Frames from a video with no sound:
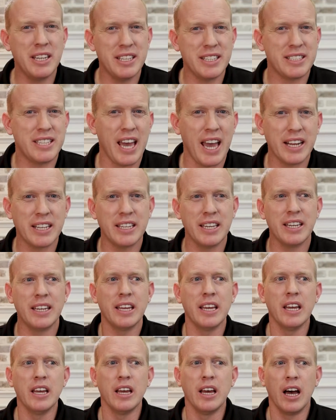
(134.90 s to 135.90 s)

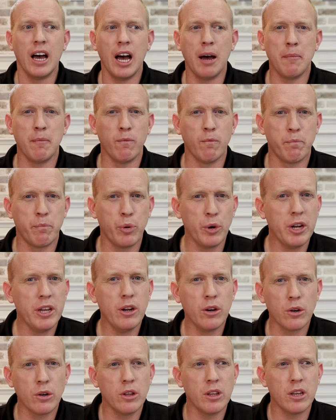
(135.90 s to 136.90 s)
detected
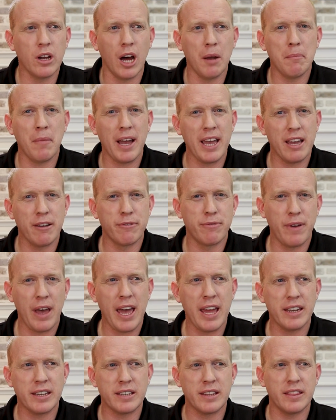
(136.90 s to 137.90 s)
pretty early on by a
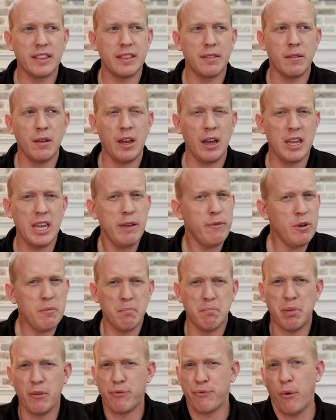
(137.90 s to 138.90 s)
vet,
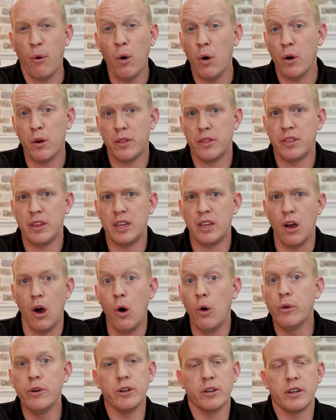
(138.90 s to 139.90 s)
even before the
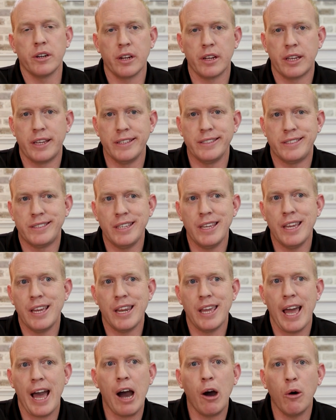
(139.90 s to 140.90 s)
owner can see
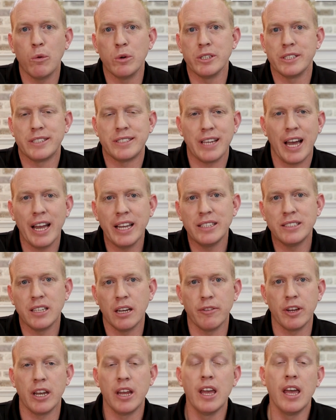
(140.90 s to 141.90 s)
any outward signs
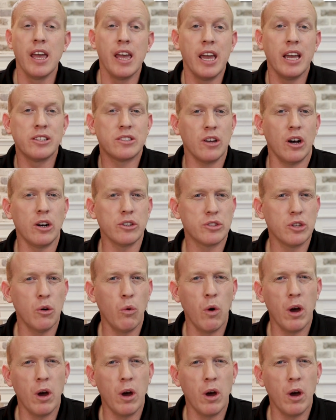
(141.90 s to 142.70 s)
of it. It's also